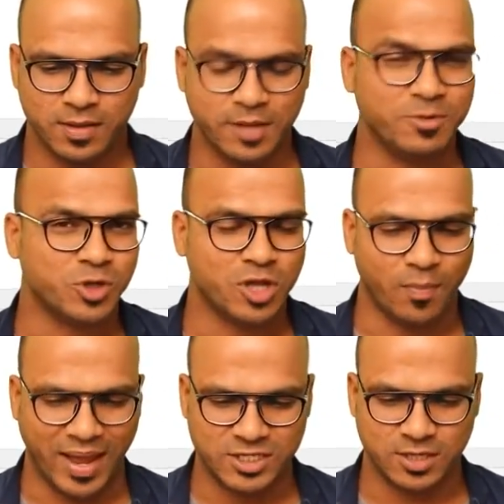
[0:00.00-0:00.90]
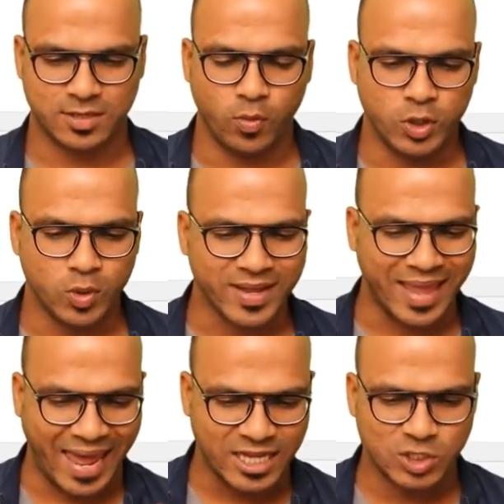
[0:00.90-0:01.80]
Let me show you a magic. You can
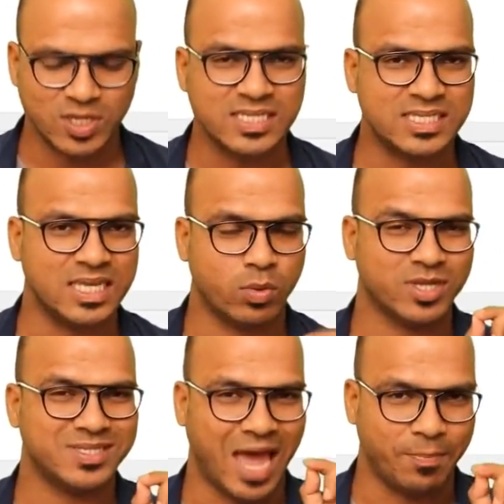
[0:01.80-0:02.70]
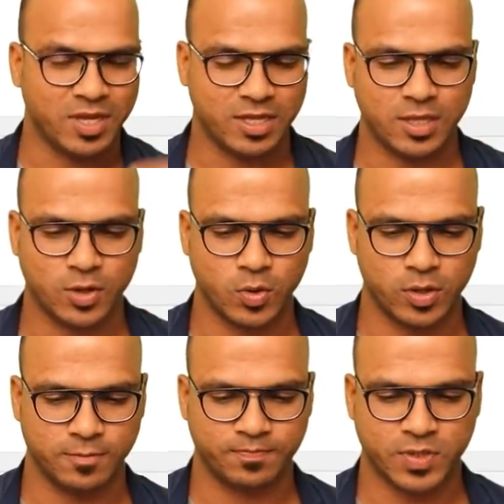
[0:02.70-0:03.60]
actually see what is happening in the
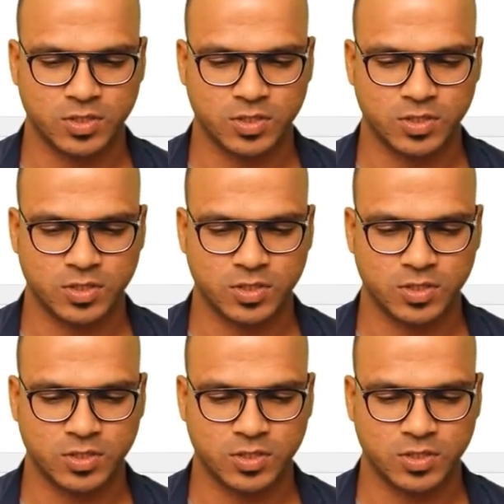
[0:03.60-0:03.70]
code.